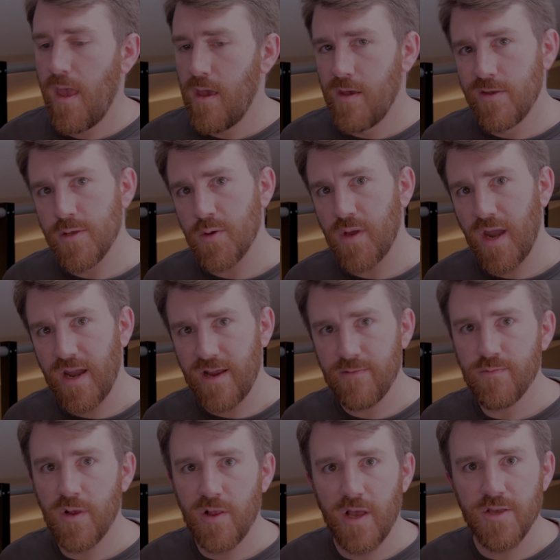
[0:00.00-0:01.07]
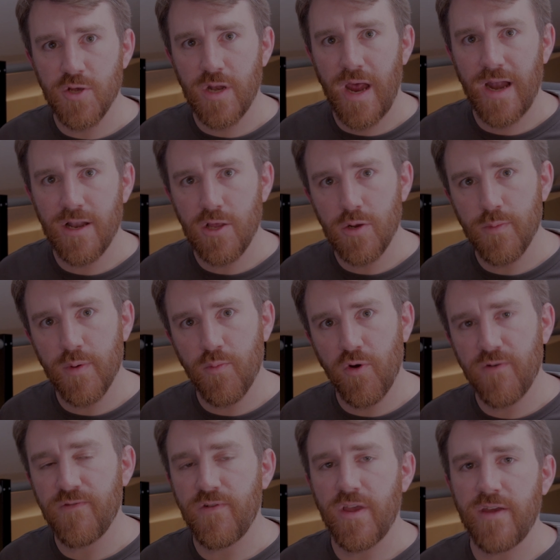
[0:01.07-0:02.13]
So it kind of allows you to add a little bit more
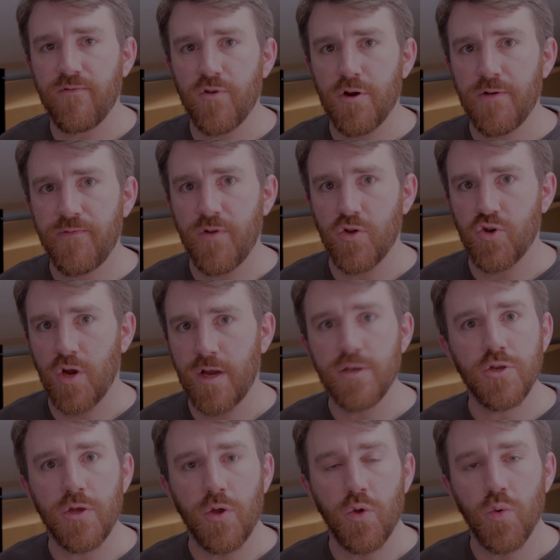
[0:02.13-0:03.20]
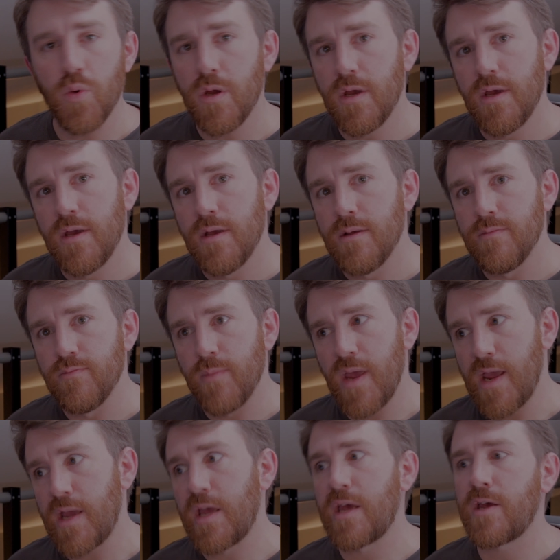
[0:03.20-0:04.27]
flavor if you're trying to
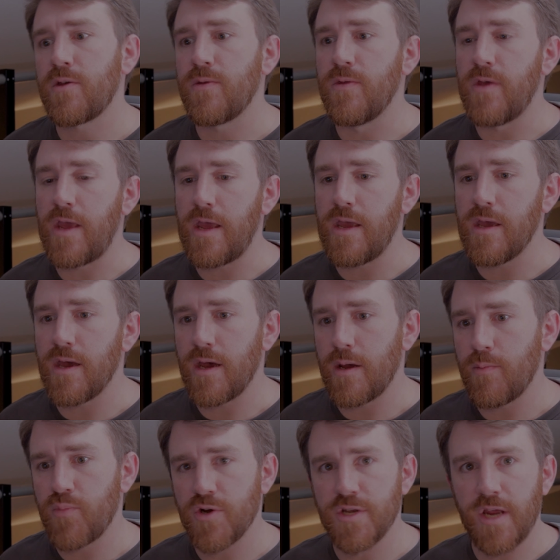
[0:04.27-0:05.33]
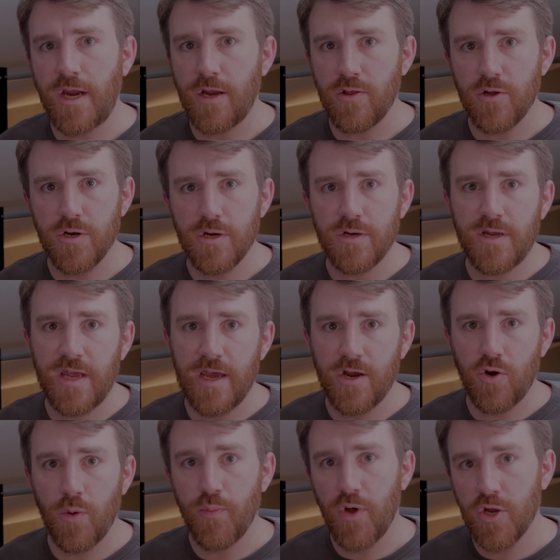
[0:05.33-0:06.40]
make the particular kick
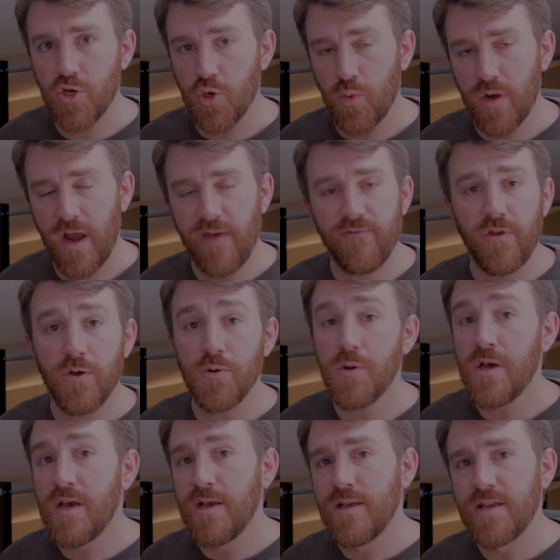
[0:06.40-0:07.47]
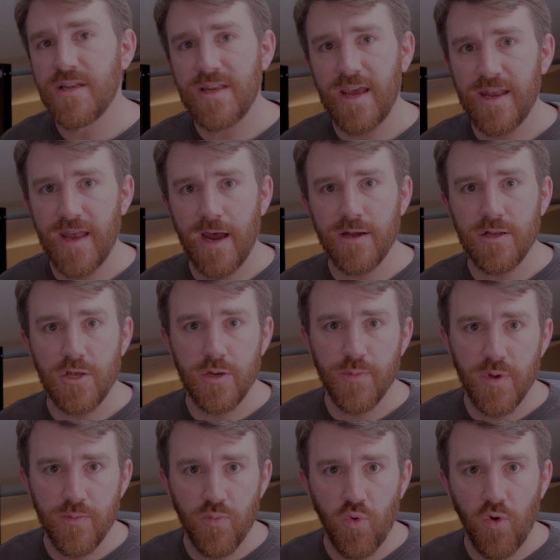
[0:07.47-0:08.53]
or punch or whatever you stand out a little
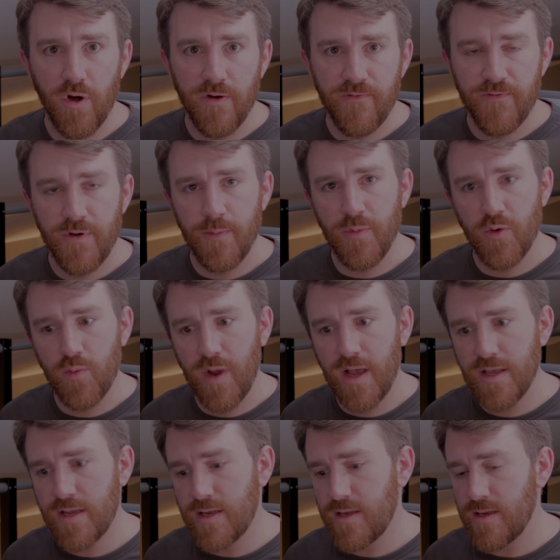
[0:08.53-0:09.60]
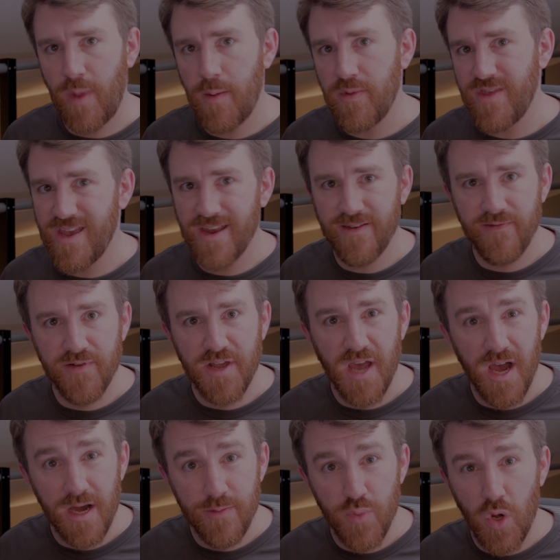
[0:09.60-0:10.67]
bit more from the rest. Maybe the end of a
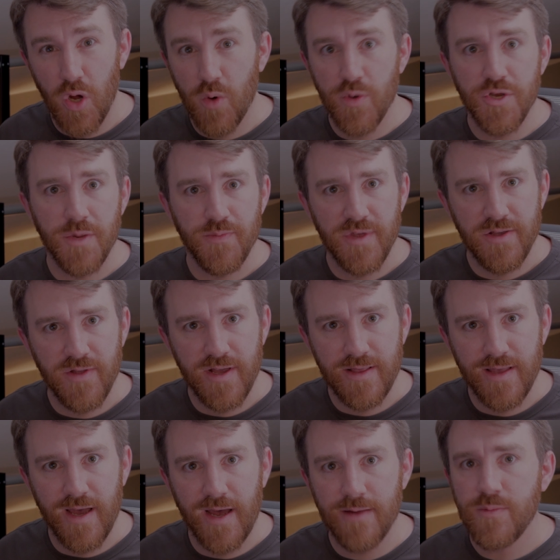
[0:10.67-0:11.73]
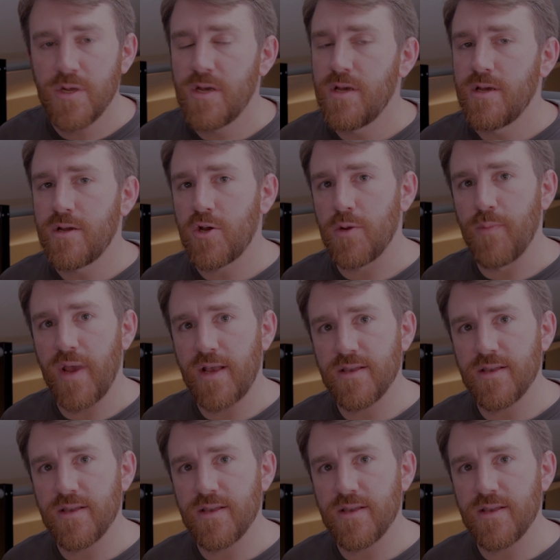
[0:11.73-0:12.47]
combo or something like that could make